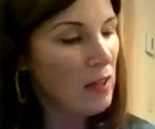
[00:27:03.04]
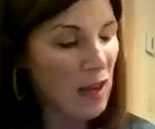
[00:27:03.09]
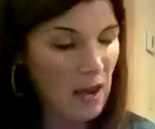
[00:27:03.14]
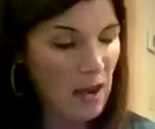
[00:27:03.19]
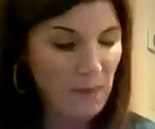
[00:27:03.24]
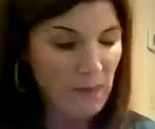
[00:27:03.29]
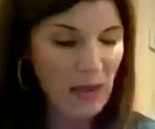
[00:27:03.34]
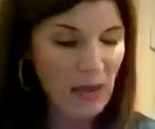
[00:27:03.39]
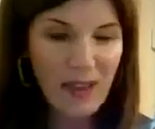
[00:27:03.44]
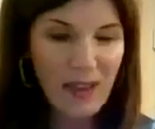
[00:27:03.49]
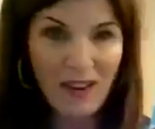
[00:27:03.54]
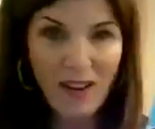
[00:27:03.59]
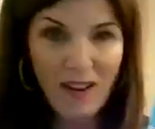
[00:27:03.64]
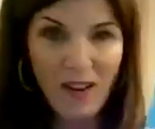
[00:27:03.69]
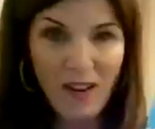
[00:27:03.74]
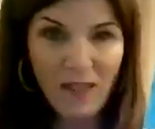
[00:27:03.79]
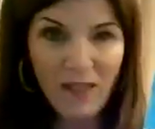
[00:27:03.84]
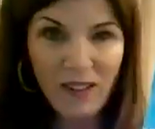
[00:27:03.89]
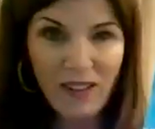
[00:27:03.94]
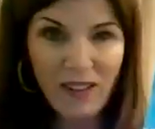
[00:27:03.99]
I painted
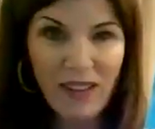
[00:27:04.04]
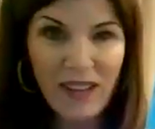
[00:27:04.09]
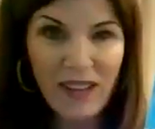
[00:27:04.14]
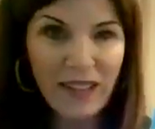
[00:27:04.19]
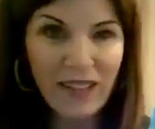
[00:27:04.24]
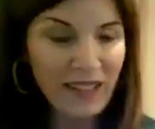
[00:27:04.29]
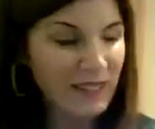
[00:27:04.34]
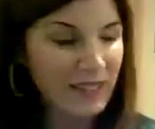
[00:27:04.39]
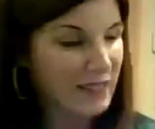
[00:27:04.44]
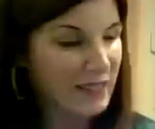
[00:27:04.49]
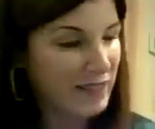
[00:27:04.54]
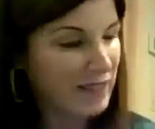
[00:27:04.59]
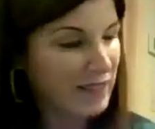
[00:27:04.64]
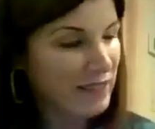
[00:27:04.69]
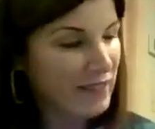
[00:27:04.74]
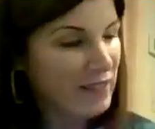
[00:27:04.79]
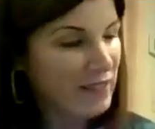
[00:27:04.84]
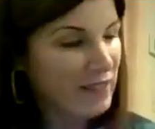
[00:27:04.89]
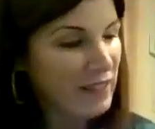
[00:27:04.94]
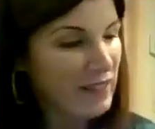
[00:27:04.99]
over it.
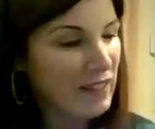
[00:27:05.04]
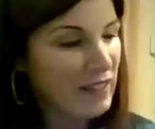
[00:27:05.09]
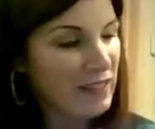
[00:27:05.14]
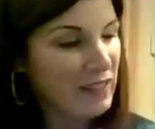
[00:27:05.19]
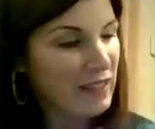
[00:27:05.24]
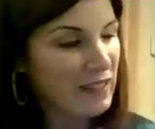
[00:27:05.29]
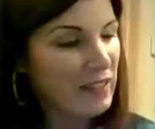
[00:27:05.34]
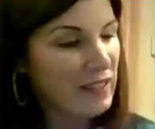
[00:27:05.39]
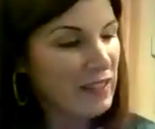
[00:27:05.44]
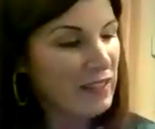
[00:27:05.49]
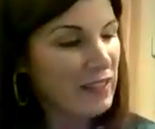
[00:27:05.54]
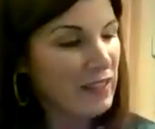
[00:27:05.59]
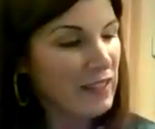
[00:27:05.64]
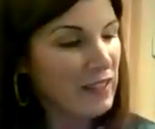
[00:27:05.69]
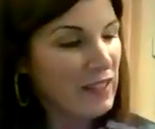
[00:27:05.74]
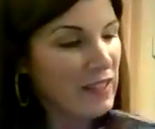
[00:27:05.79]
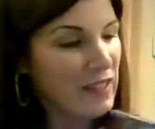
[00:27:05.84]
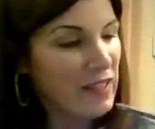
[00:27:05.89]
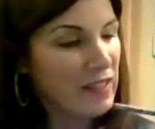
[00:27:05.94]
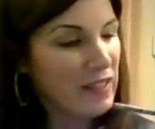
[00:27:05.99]

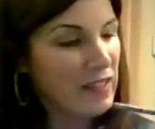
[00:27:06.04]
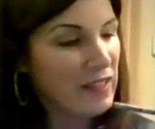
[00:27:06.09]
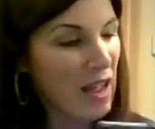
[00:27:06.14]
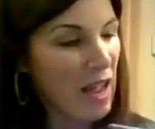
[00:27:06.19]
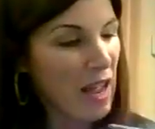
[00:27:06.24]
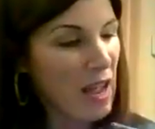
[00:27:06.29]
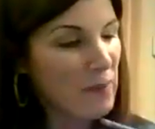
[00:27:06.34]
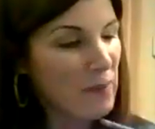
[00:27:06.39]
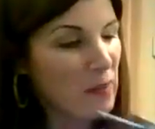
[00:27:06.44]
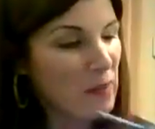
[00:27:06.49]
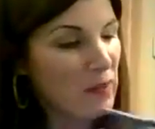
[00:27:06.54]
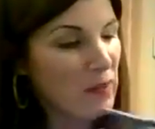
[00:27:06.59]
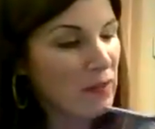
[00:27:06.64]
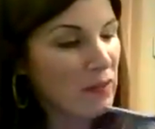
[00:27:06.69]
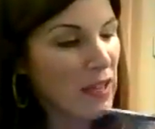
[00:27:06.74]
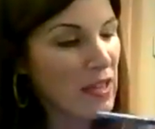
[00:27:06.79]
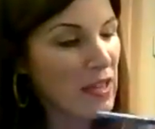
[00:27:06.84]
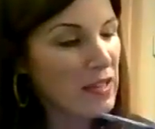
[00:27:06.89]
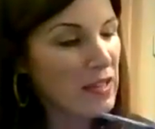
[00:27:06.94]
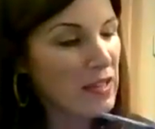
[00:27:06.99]
He is a happy
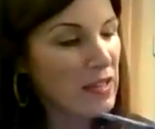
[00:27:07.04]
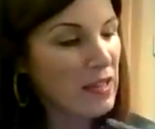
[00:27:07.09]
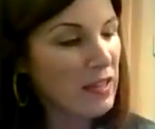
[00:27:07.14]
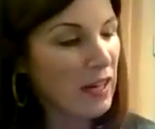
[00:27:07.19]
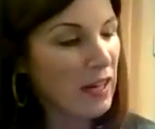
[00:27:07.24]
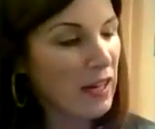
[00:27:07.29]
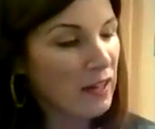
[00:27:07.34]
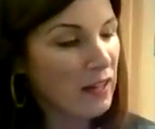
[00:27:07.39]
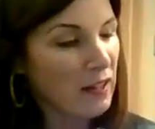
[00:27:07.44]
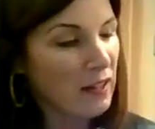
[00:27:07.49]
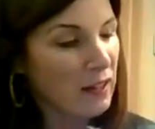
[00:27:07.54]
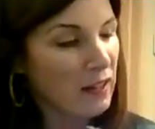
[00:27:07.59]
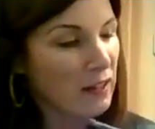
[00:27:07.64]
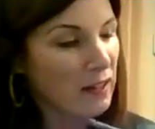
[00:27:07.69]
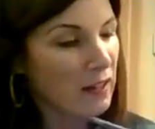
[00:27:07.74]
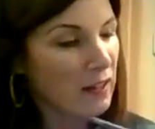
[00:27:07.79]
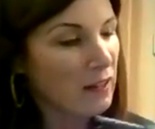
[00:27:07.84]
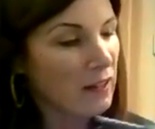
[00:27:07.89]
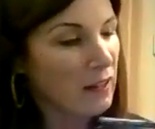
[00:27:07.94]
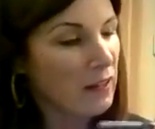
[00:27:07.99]
reindeer.
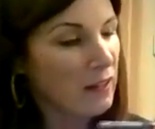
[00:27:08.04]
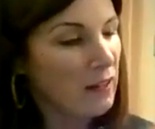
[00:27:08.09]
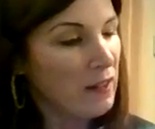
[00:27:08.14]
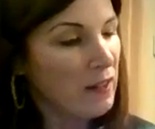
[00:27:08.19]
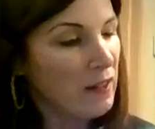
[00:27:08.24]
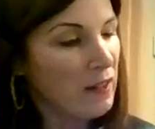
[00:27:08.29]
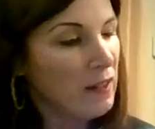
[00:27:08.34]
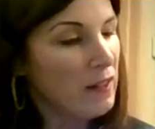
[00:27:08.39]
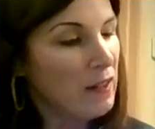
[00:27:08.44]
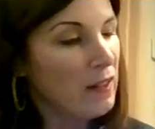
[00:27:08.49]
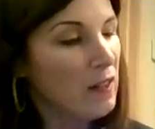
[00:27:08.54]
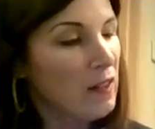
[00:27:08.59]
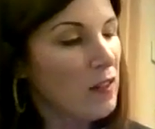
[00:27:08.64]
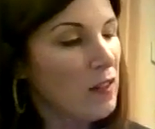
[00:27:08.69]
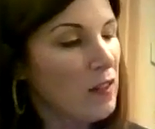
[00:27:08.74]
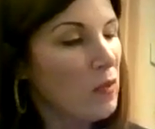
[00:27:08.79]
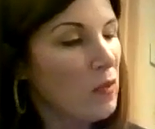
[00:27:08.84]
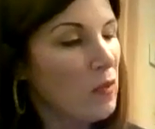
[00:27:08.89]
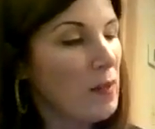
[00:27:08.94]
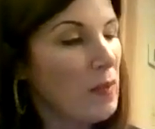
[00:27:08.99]

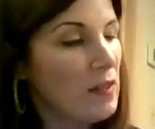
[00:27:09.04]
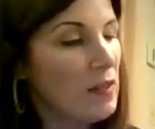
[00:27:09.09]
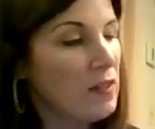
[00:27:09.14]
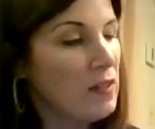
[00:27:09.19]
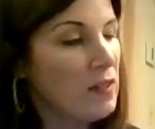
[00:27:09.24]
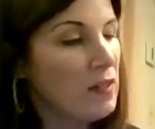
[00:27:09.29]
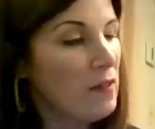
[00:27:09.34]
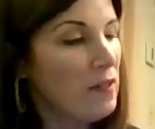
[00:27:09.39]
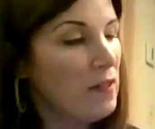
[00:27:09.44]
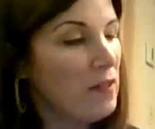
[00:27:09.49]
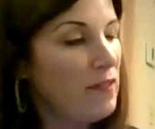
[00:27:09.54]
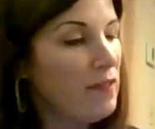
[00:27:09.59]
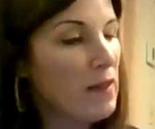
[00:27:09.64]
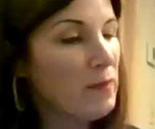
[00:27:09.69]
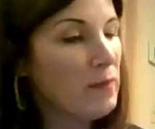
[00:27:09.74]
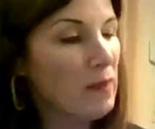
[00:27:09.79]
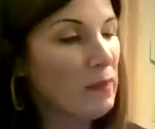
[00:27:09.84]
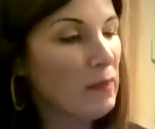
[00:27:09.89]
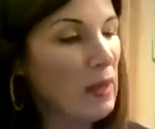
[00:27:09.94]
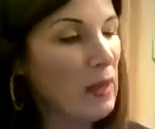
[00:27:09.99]
Must have fed
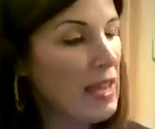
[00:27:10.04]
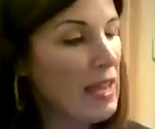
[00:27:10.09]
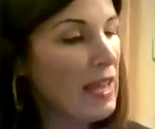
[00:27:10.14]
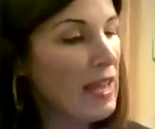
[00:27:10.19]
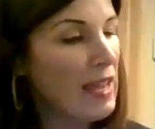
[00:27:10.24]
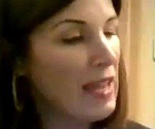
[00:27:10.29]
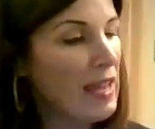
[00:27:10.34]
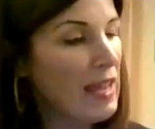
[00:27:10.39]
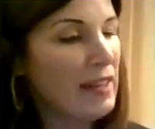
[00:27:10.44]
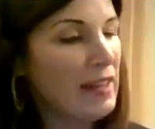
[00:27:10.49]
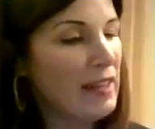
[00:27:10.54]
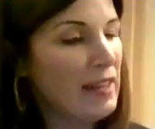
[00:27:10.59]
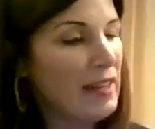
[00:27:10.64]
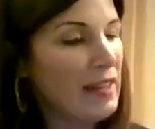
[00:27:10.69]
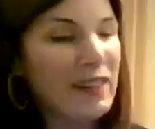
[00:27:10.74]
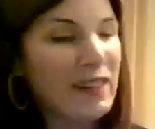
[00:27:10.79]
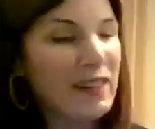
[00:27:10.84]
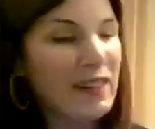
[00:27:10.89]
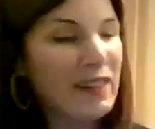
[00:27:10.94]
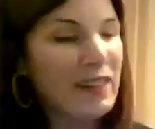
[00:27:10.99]
him some lichen,
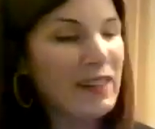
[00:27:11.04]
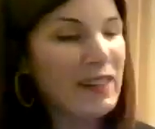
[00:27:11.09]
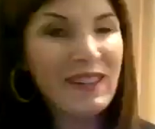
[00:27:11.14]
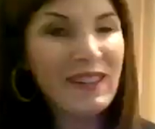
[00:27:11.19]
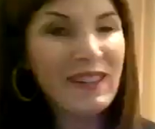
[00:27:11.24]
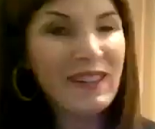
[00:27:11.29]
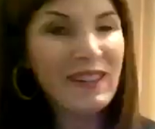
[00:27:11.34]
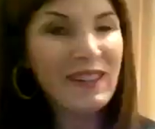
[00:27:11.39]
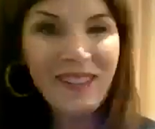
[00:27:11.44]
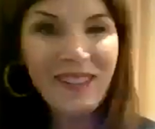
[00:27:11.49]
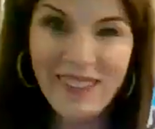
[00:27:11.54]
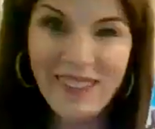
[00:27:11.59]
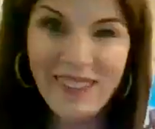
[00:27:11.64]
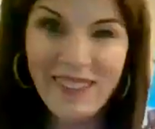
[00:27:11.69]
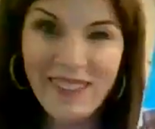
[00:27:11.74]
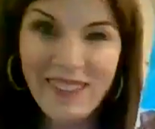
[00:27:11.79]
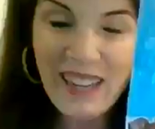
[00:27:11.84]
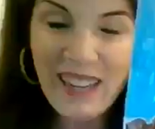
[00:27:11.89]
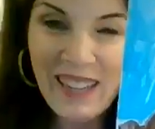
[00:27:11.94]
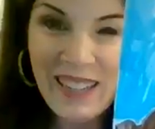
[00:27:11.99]

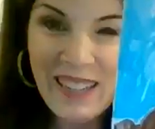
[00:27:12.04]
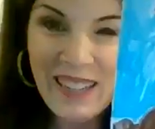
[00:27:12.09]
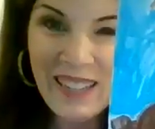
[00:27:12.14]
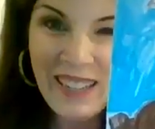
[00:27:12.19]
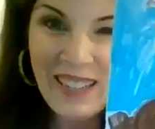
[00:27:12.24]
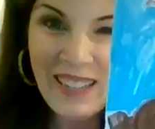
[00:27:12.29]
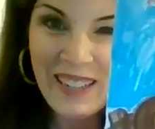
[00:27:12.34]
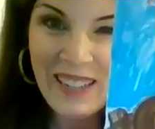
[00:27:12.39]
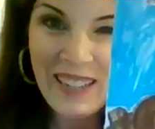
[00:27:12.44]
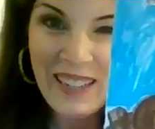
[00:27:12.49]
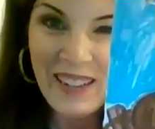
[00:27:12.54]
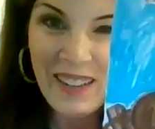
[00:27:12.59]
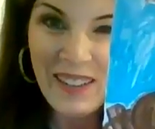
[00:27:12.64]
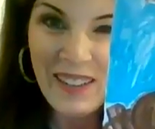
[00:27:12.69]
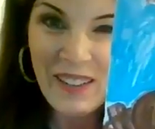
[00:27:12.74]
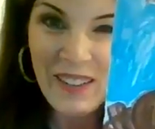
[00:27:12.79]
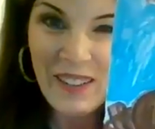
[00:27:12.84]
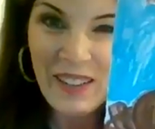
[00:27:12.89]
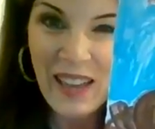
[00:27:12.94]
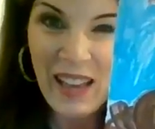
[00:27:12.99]
right?
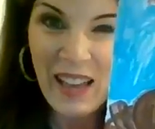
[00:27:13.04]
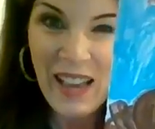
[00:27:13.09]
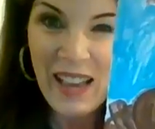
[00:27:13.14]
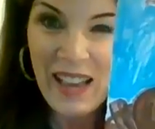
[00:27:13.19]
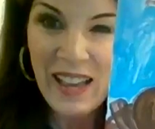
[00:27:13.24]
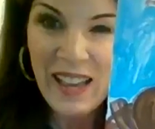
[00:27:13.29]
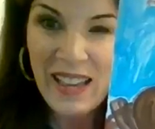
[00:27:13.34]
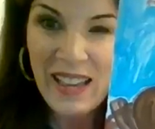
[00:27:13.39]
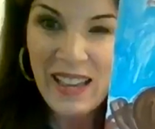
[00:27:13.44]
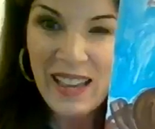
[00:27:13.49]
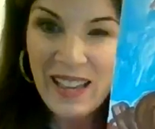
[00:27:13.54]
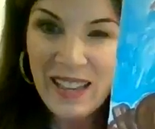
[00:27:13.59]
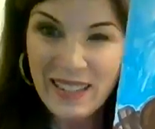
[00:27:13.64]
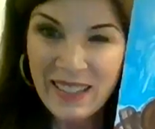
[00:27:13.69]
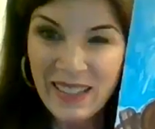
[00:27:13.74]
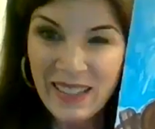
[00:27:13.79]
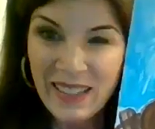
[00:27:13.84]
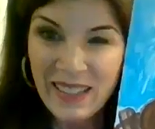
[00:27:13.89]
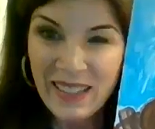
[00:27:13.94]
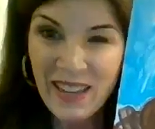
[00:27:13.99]

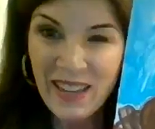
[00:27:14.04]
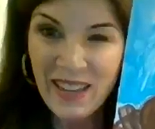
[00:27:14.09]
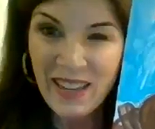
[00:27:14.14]
Okay.